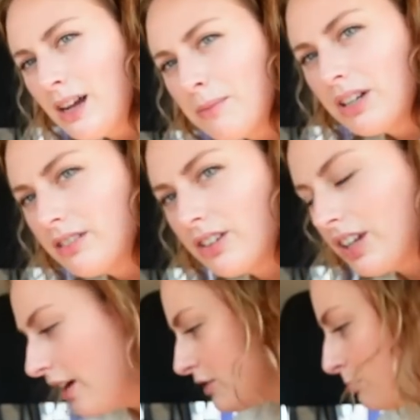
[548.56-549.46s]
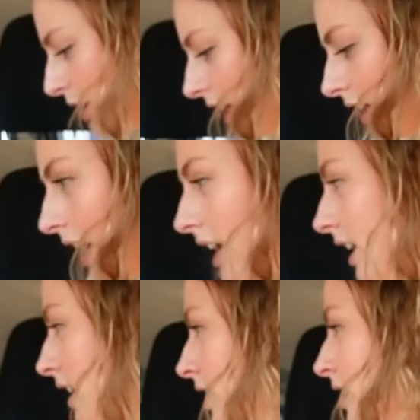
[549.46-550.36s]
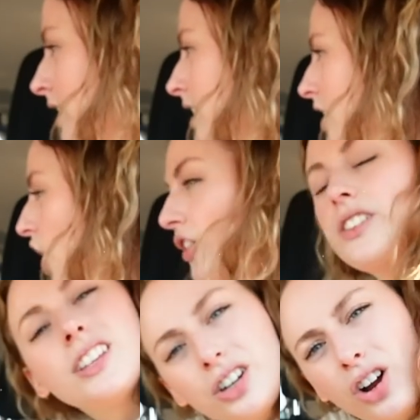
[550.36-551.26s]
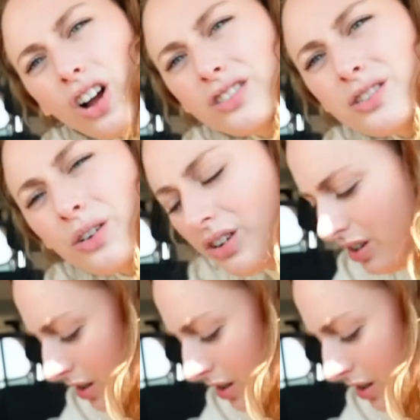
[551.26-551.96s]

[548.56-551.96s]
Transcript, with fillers: think I'm gonna literally have to bring it like on the center console,